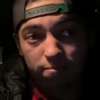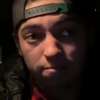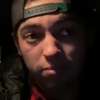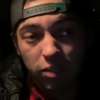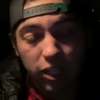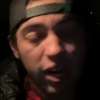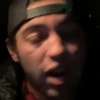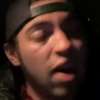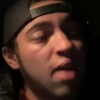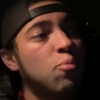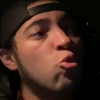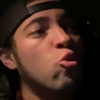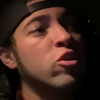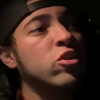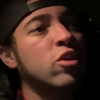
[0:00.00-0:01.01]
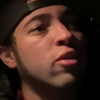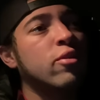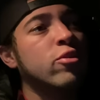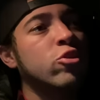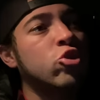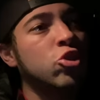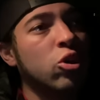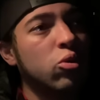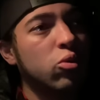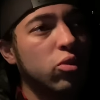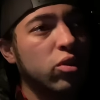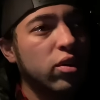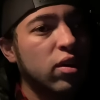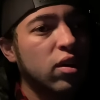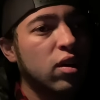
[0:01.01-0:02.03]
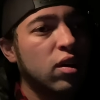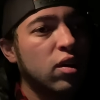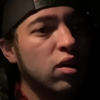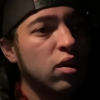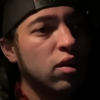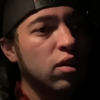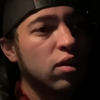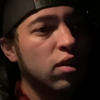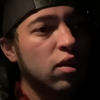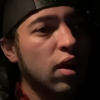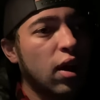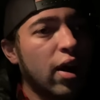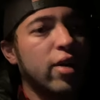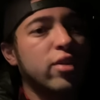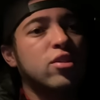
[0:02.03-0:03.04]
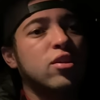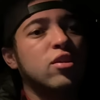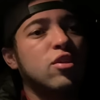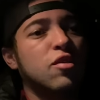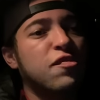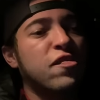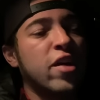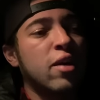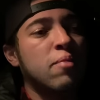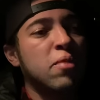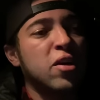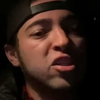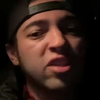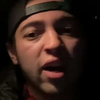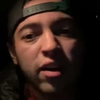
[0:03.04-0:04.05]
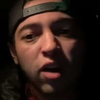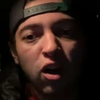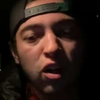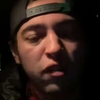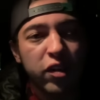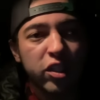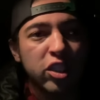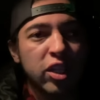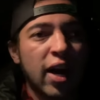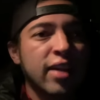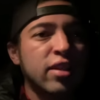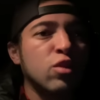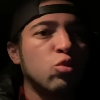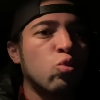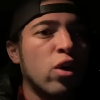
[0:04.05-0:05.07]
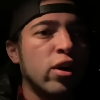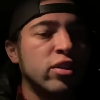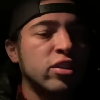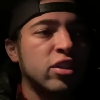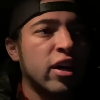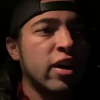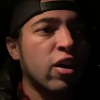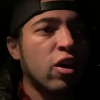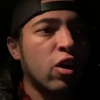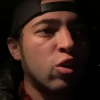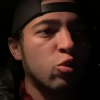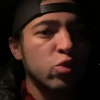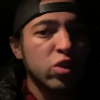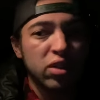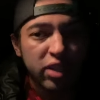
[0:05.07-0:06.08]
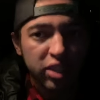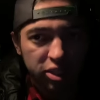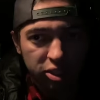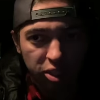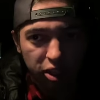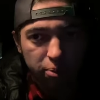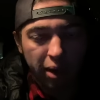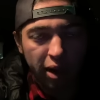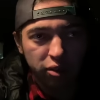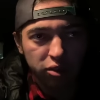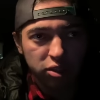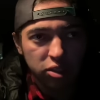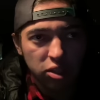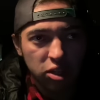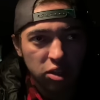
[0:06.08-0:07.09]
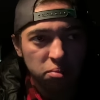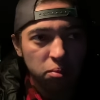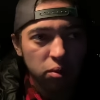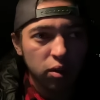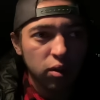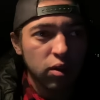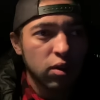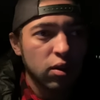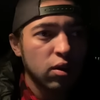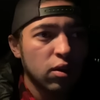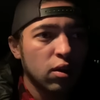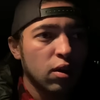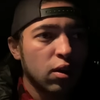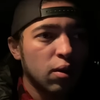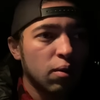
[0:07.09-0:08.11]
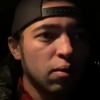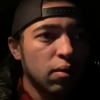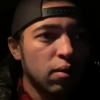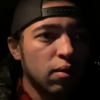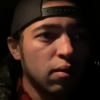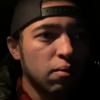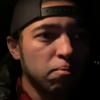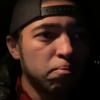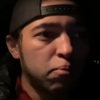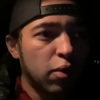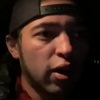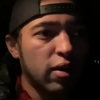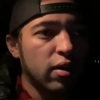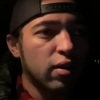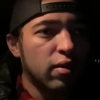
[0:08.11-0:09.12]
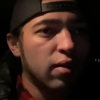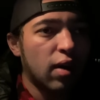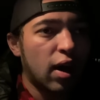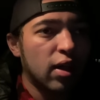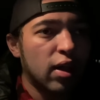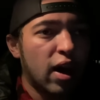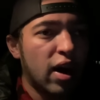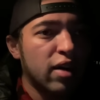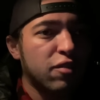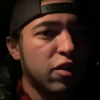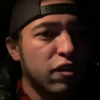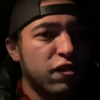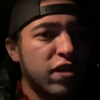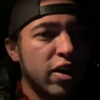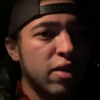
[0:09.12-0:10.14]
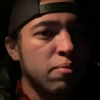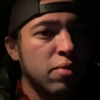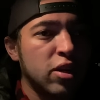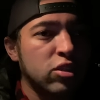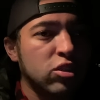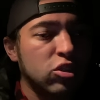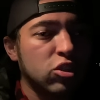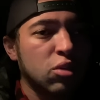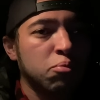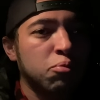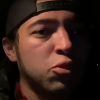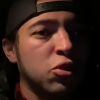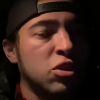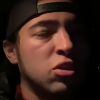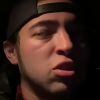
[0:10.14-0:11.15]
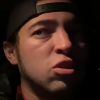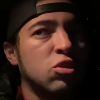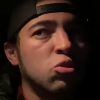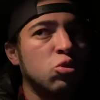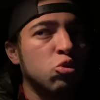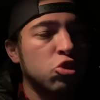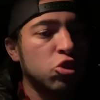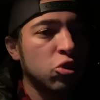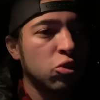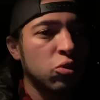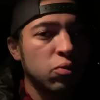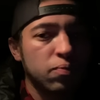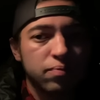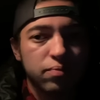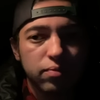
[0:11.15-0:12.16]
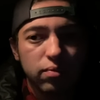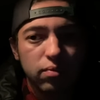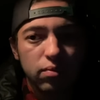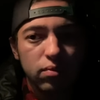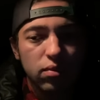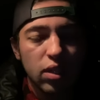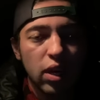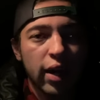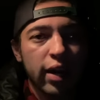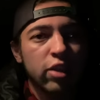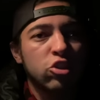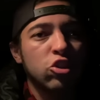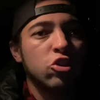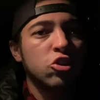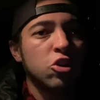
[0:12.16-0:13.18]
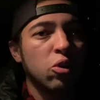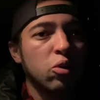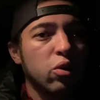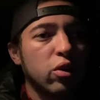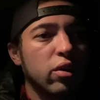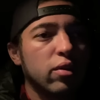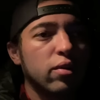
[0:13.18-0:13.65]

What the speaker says: The Cowboys are a joke. Us as a fan base, not all of us, not the ones that are realistic about the team, but a lot of our fan base is completely delusional and is a joke.